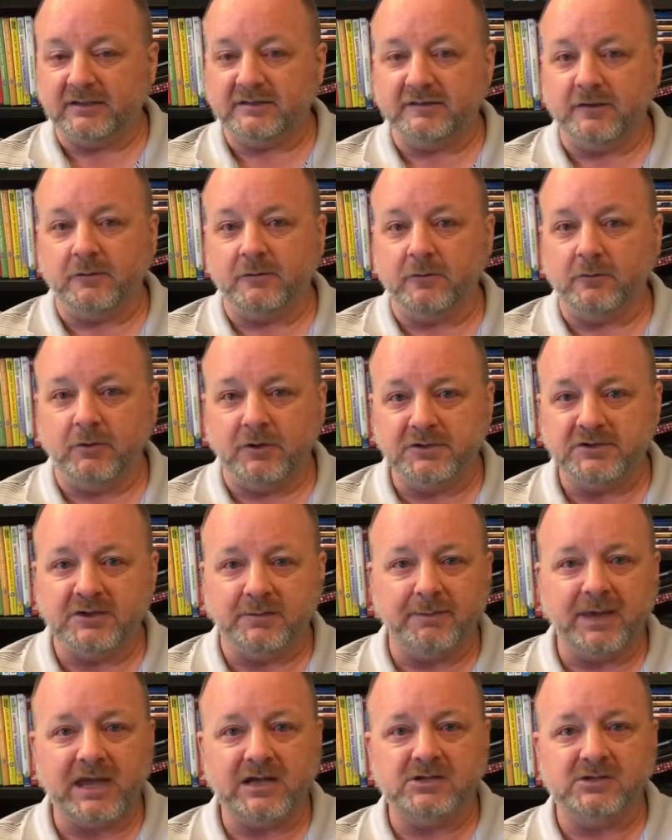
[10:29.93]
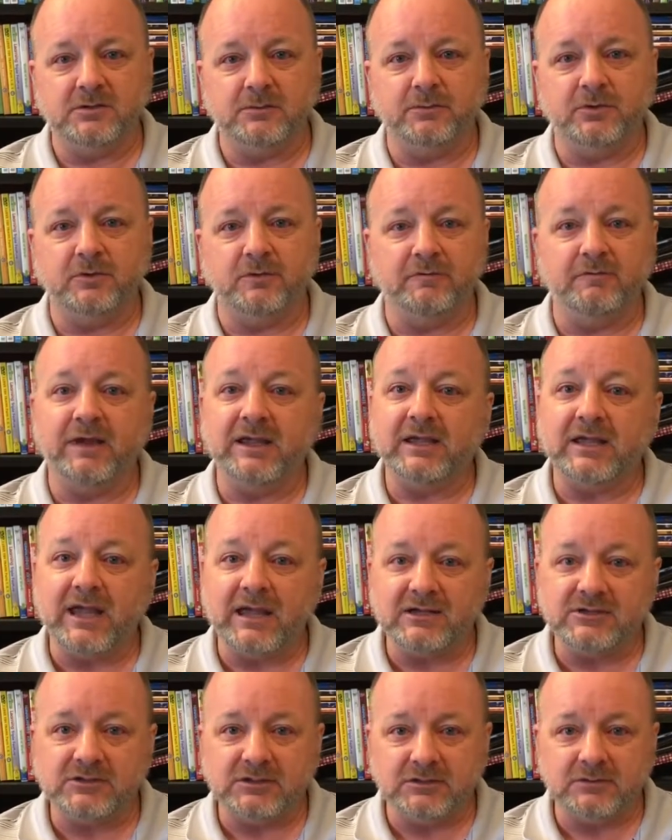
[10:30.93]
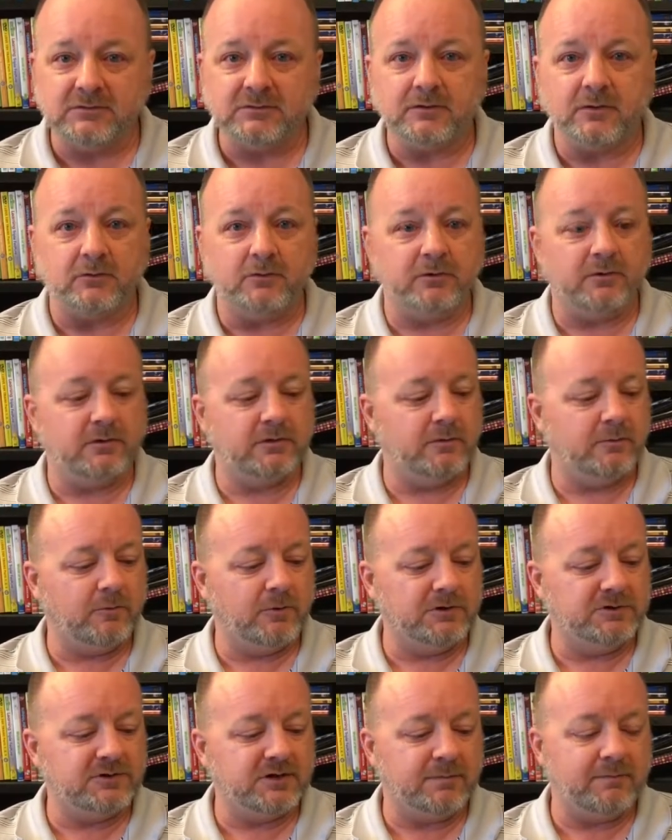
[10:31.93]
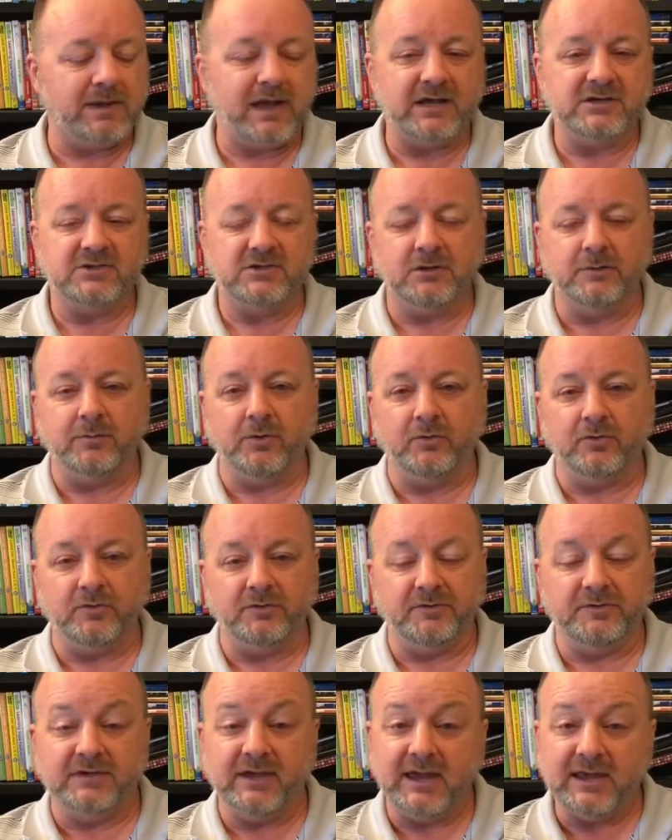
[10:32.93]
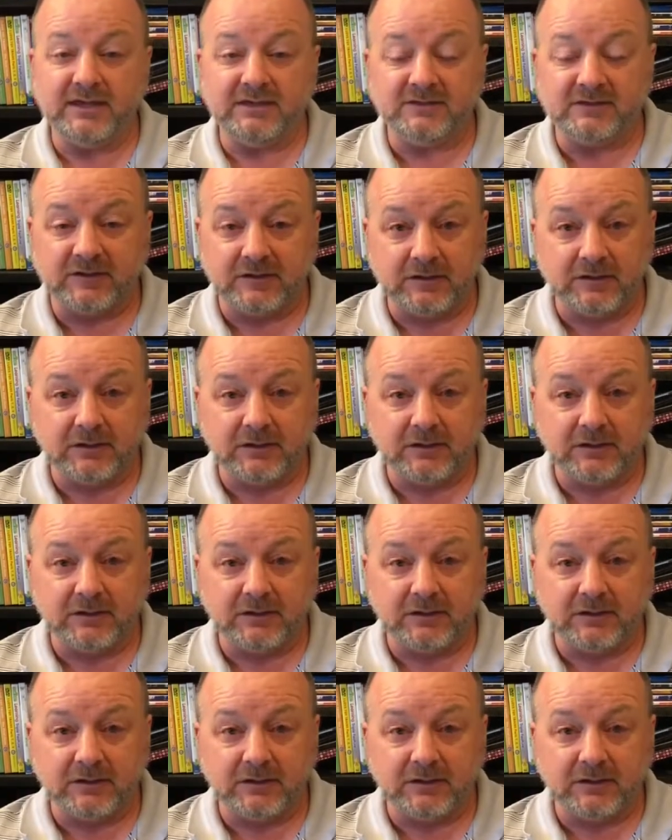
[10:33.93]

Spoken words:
So the worst imaginable vacation or the worst imaginable date,